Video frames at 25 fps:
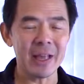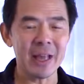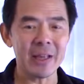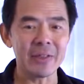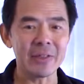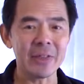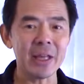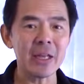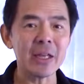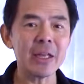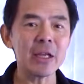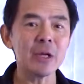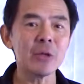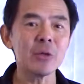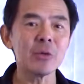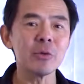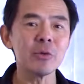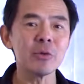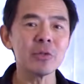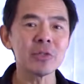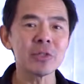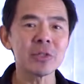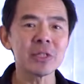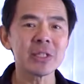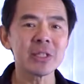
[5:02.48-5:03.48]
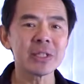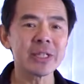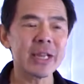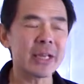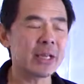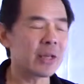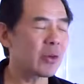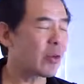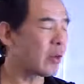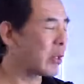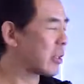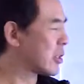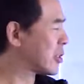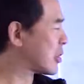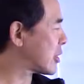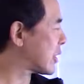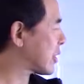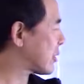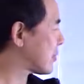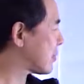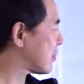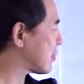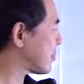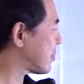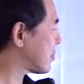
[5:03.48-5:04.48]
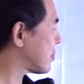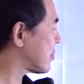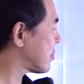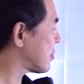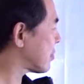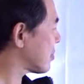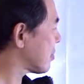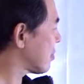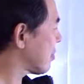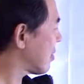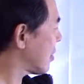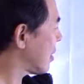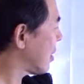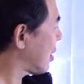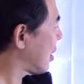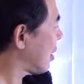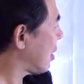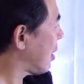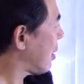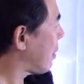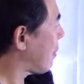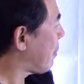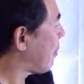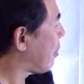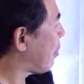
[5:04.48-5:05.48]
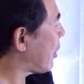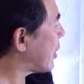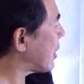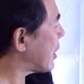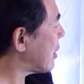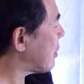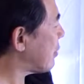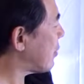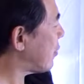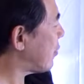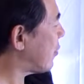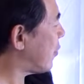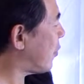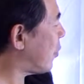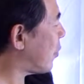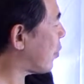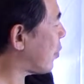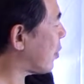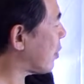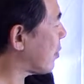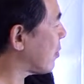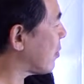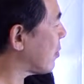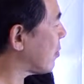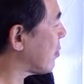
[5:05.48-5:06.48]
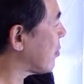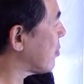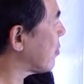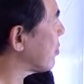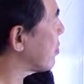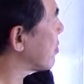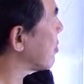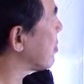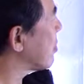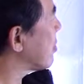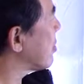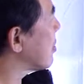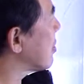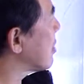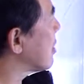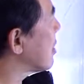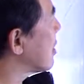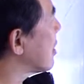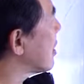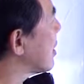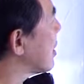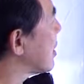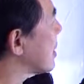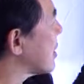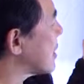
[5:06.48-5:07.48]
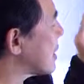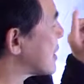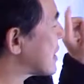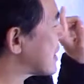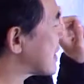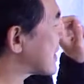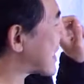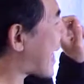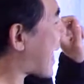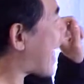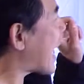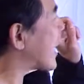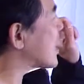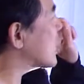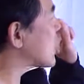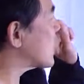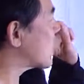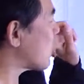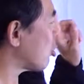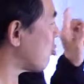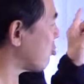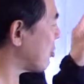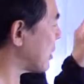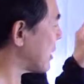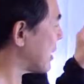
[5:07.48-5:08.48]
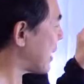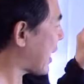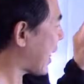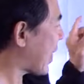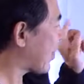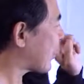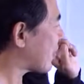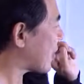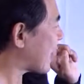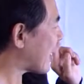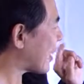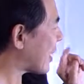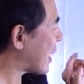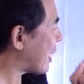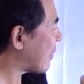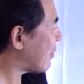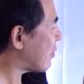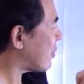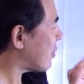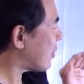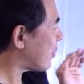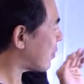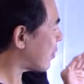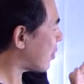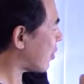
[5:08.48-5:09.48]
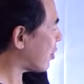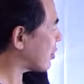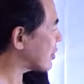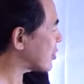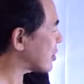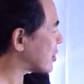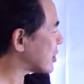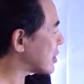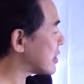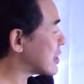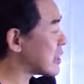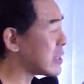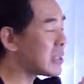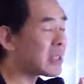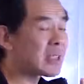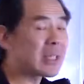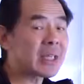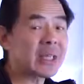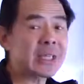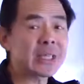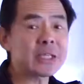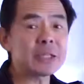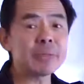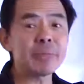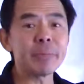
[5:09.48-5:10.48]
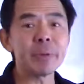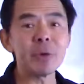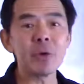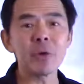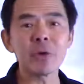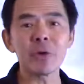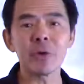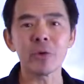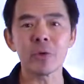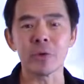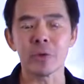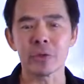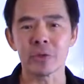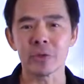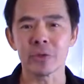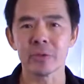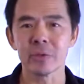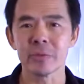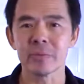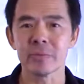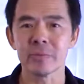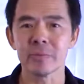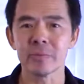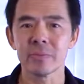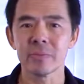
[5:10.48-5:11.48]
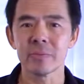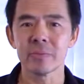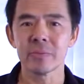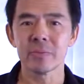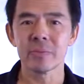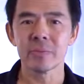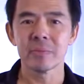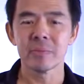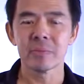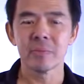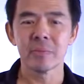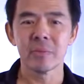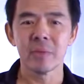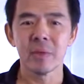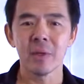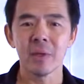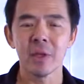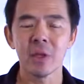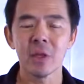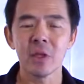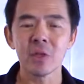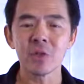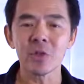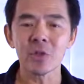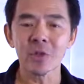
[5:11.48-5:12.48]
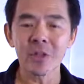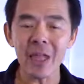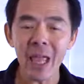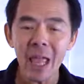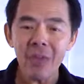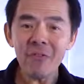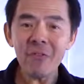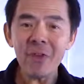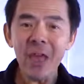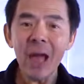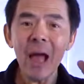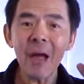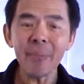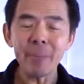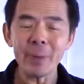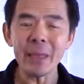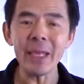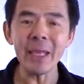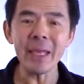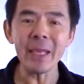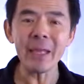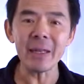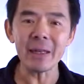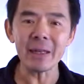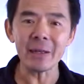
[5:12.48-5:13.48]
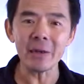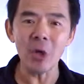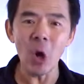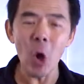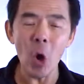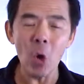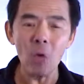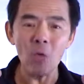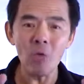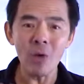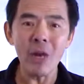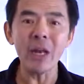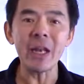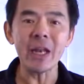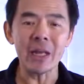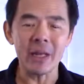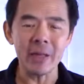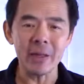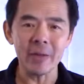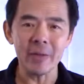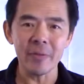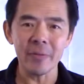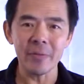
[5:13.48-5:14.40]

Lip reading: and that includes technology. Point number 4. The star children, their level of consciousness is beyond yours. So they've come in already